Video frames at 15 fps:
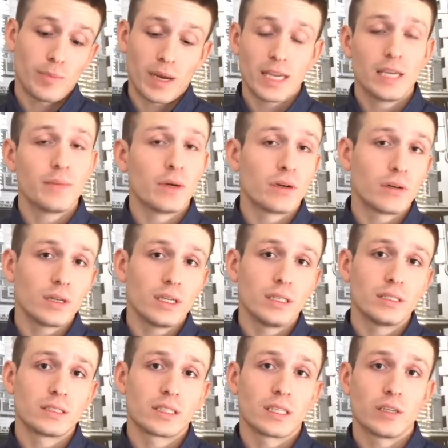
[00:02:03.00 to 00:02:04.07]
My email
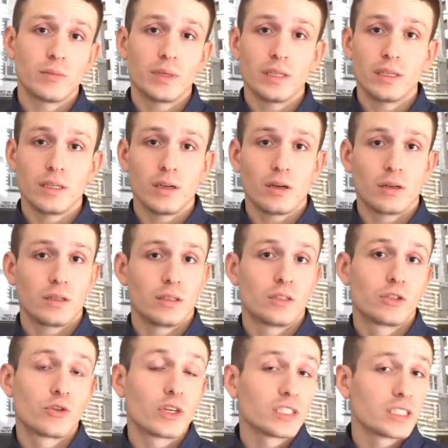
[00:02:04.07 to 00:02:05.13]
is gonna be
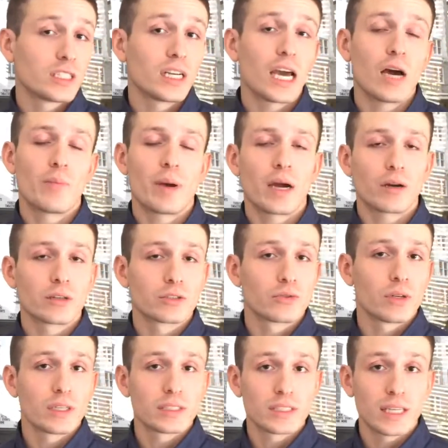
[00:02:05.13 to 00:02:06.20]

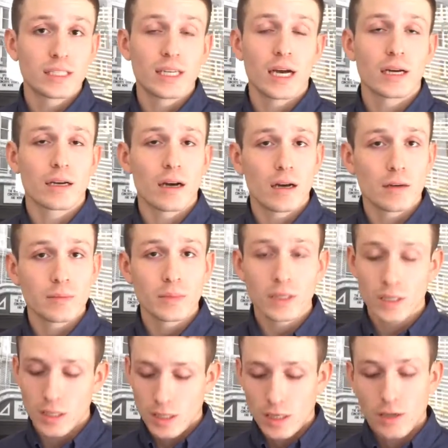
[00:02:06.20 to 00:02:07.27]

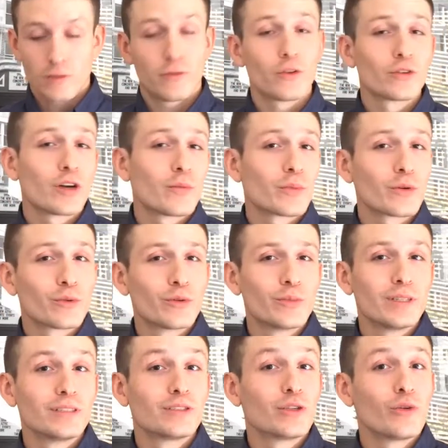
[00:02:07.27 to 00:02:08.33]
Cristian@powersrealestate.com. Phone number
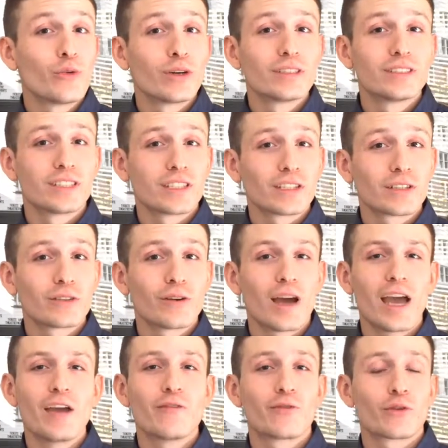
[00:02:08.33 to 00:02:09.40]
will be
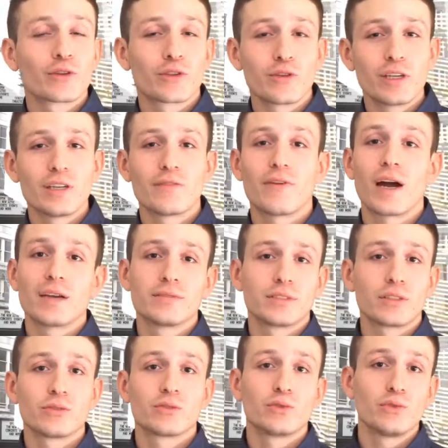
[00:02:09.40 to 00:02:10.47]

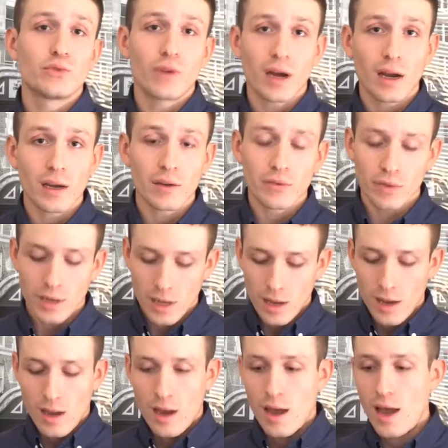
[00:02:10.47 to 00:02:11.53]
210-843-5025.
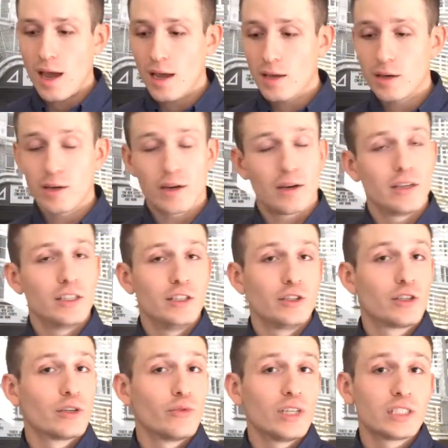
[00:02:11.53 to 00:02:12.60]
And
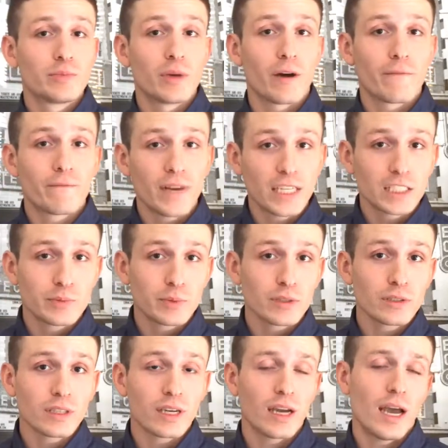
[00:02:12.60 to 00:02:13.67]
you can reach me on
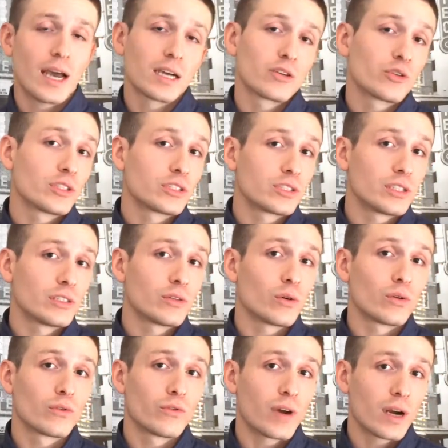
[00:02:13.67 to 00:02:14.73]
Facebook at Cristian
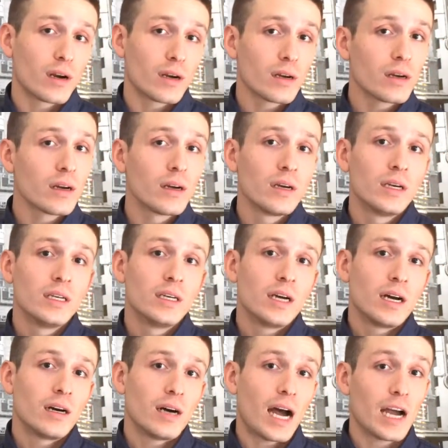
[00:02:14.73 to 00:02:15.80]

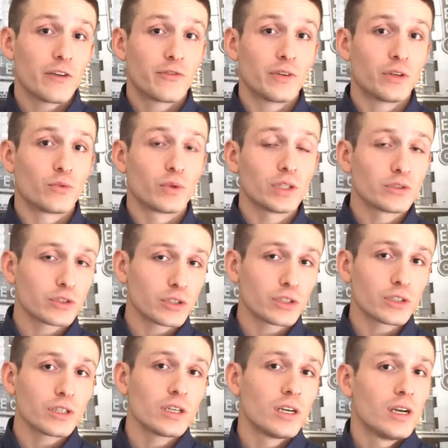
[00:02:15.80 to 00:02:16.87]

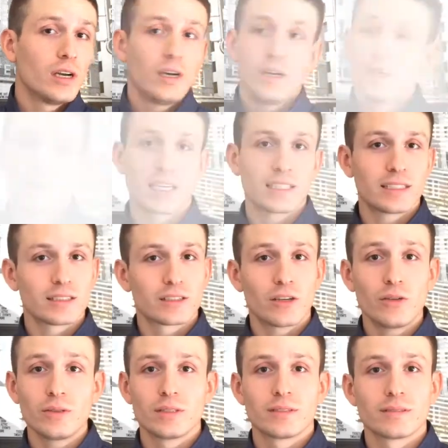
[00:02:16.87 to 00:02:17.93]
Olvera-Realtor. Let's get this
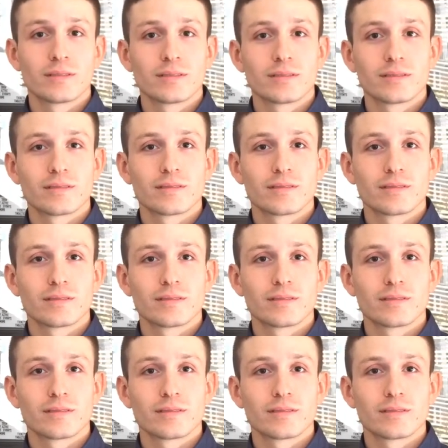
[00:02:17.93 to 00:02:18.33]
going.